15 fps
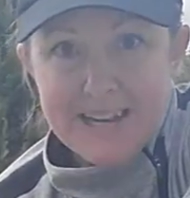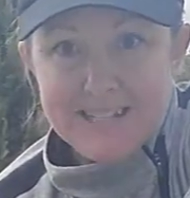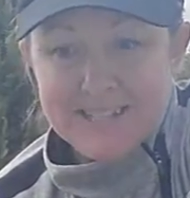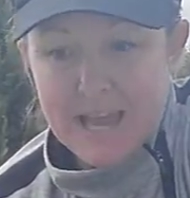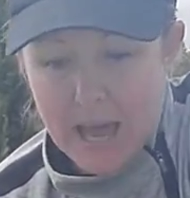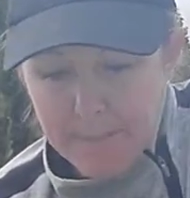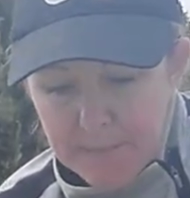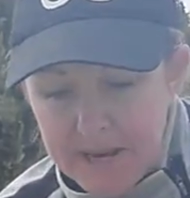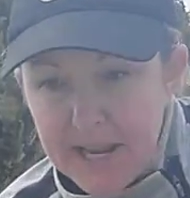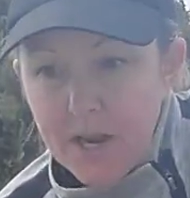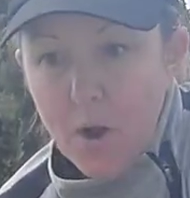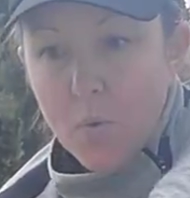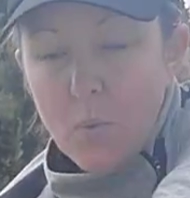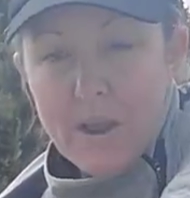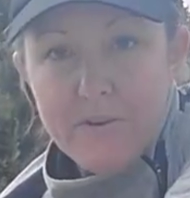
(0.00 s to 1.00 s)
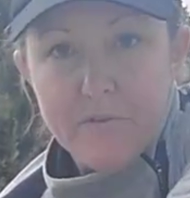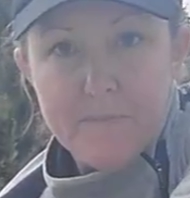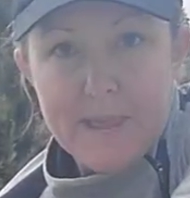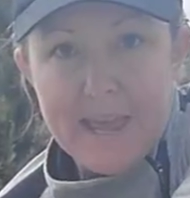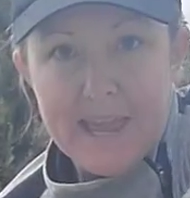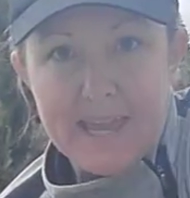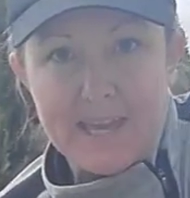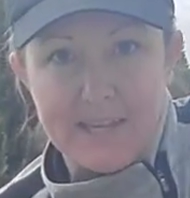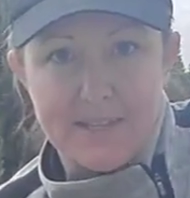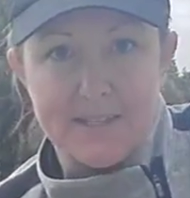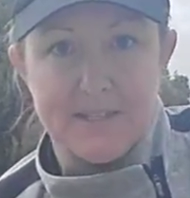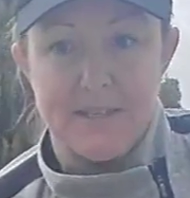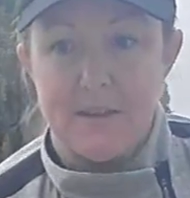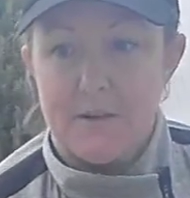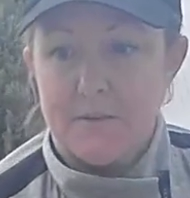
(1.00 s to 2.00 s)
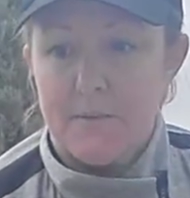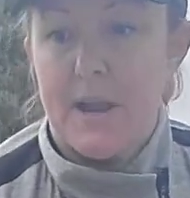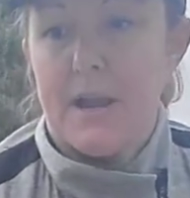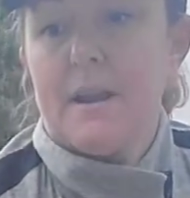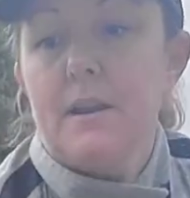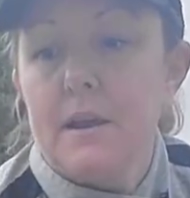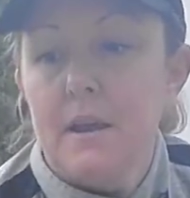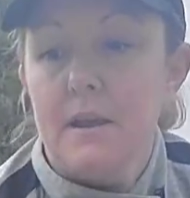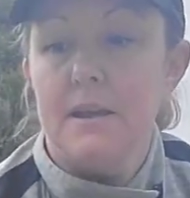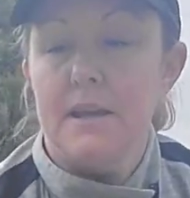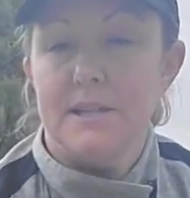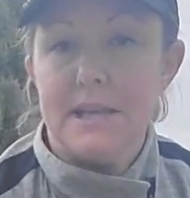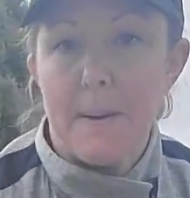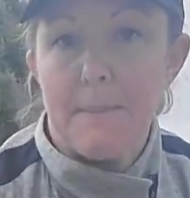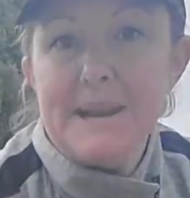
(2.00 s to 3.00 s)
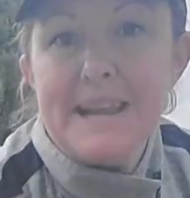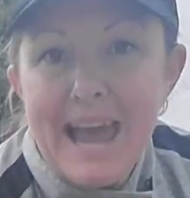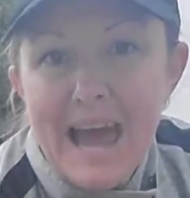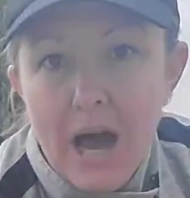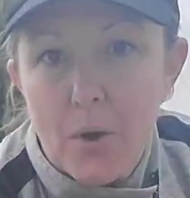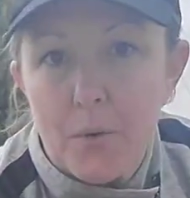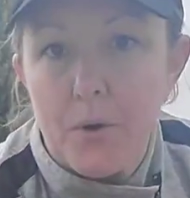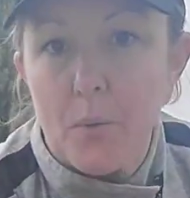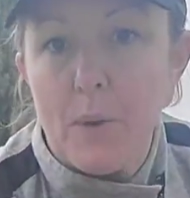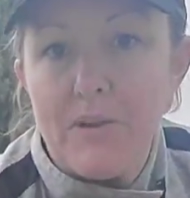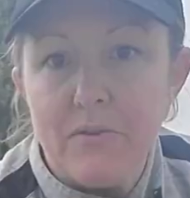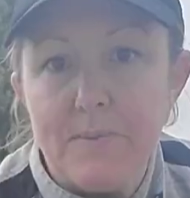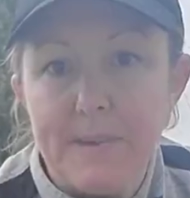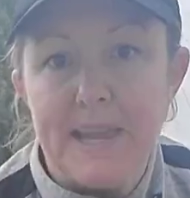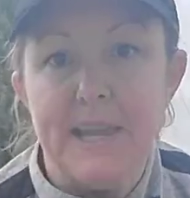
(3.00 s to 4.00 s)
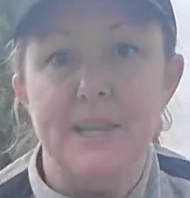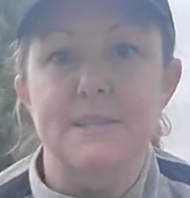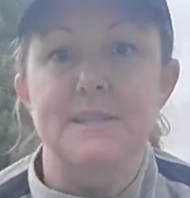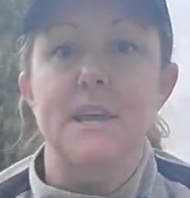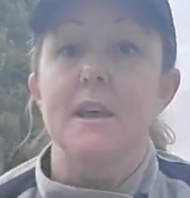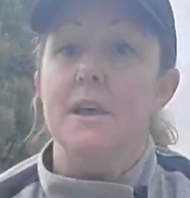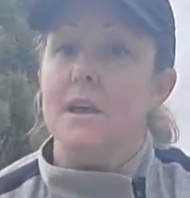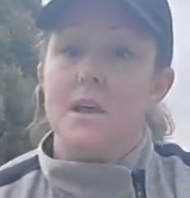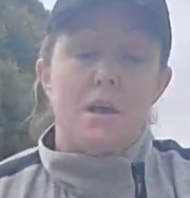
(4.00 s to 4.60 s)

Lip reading: impact is happening away from the hands, right? It's happening out away from the hands,